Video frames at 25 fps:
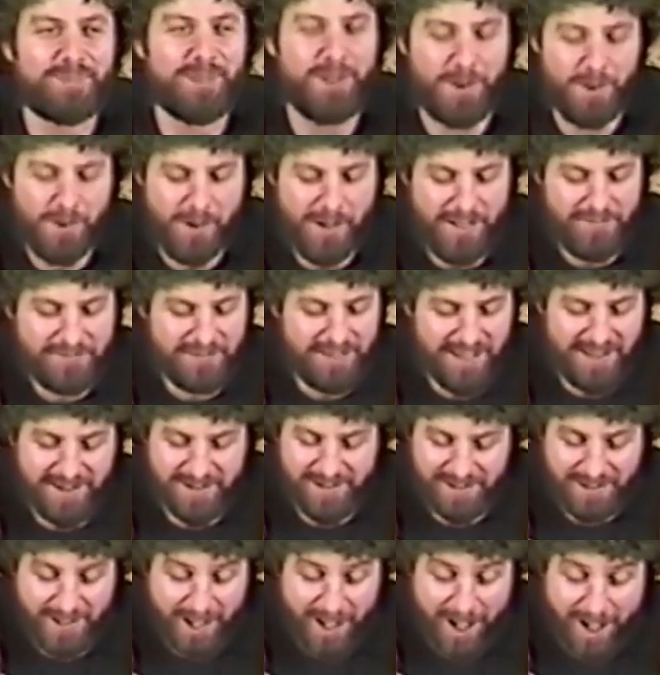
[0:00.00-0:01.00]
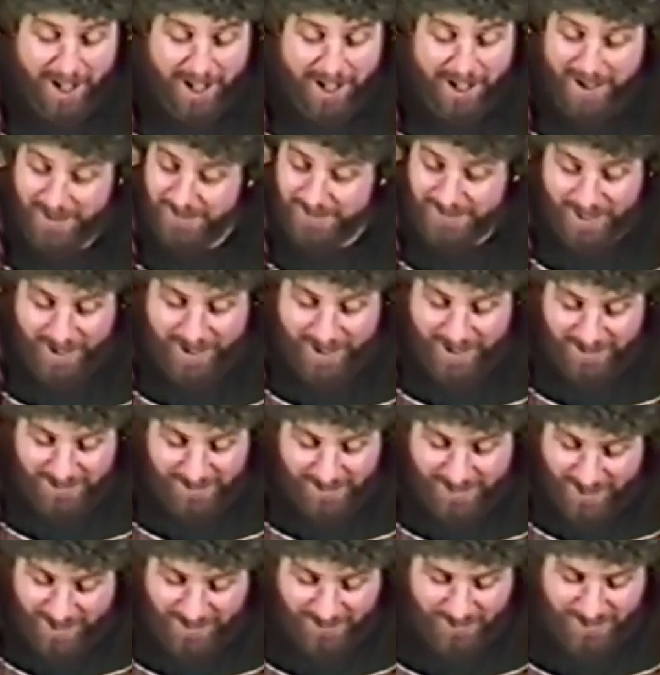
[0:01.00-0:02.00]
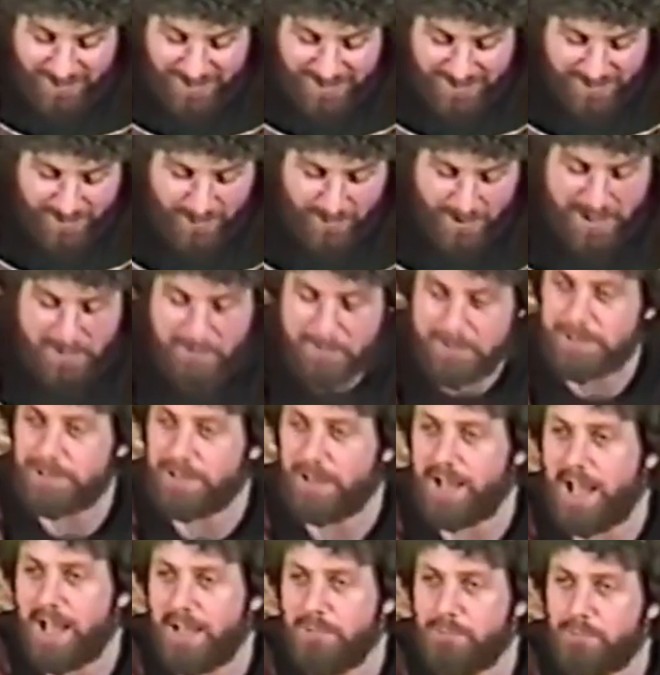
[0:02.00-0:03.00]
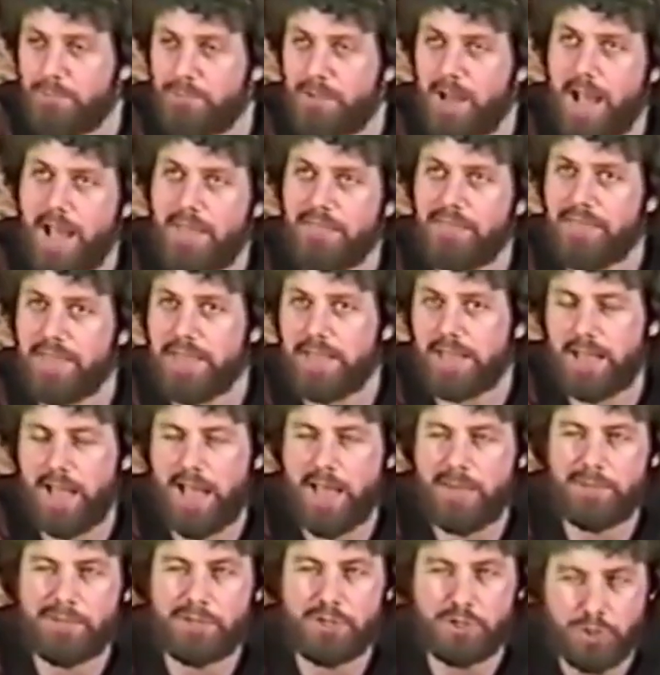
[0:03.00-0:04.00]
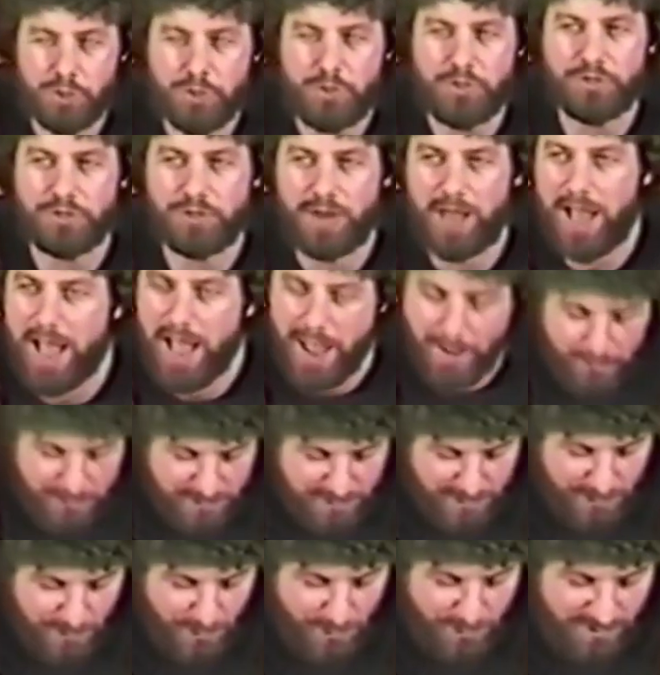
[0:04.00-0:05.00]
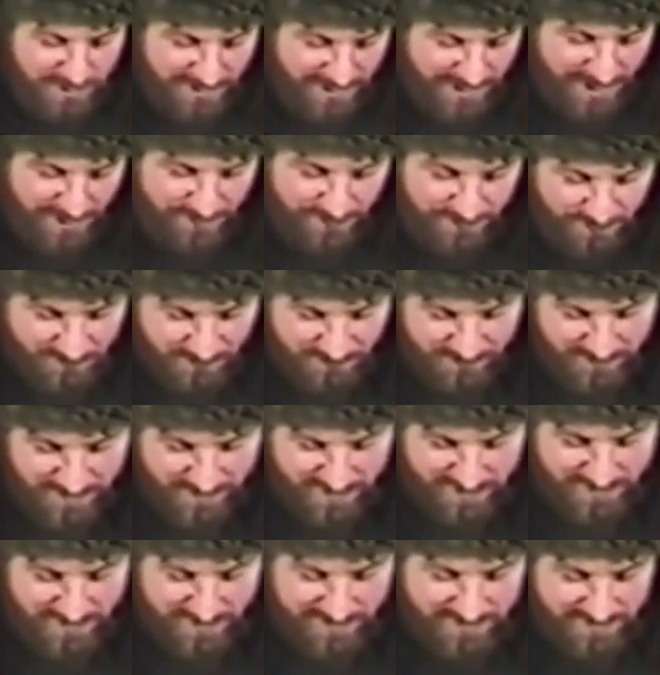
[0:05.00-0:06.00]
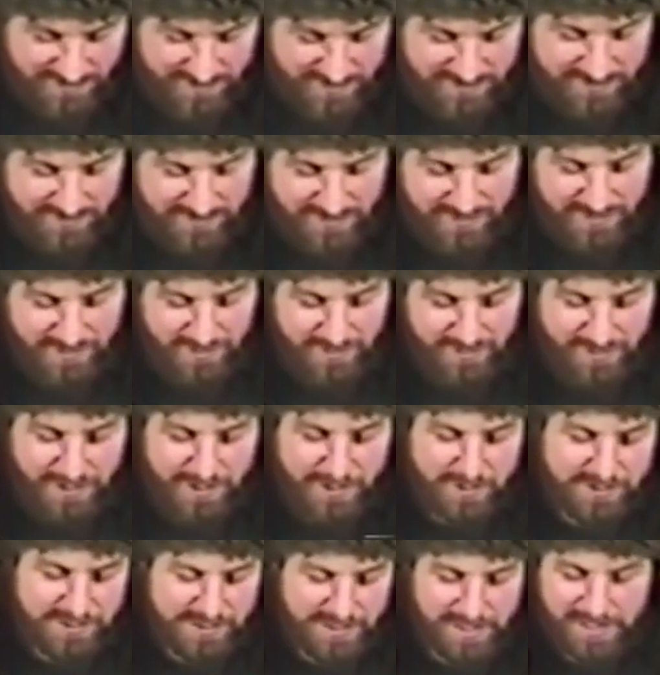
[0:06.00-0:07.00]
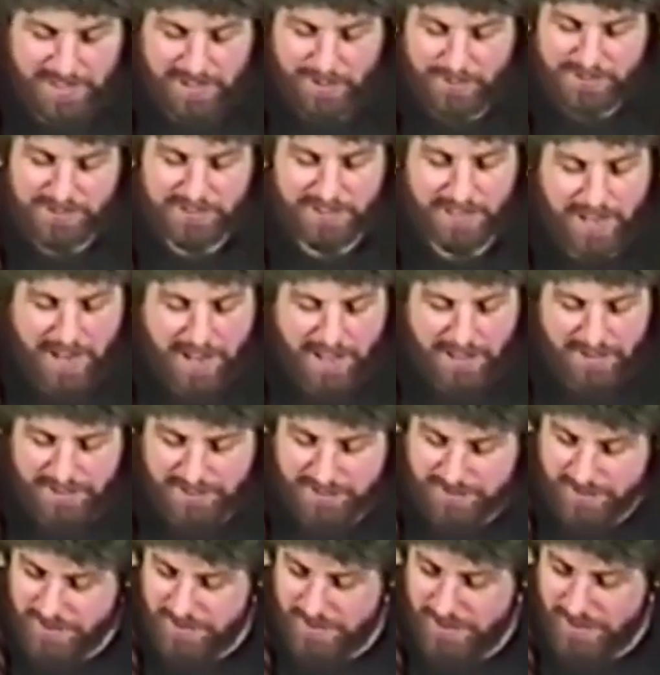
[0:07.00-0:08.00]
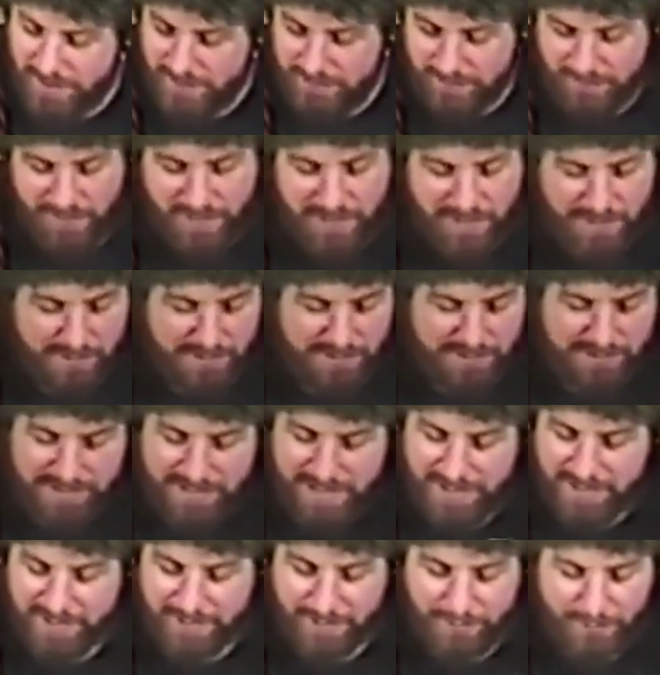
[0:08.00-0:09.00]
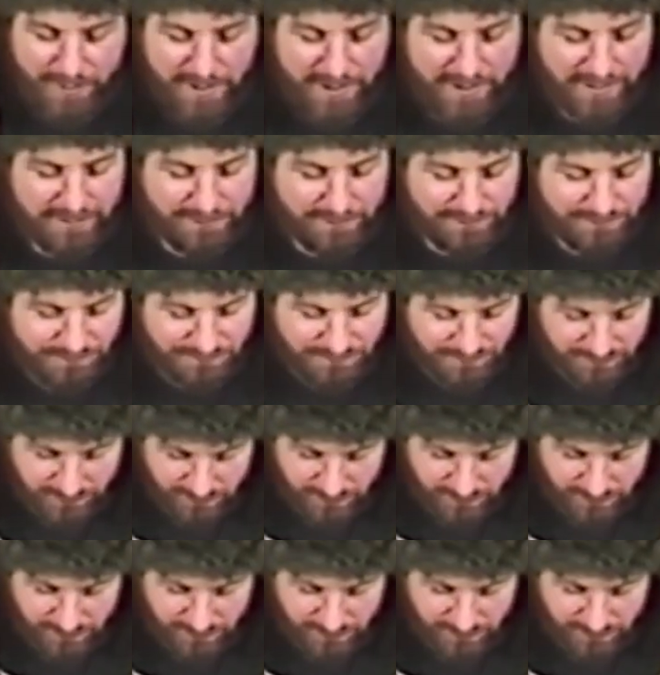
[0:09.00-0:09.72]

No, I've had a long, long, long way to go. I'm in. I I think I'm in junior high with the Lord now. You know, I used to think I was in college, and then I found out I was in second grade.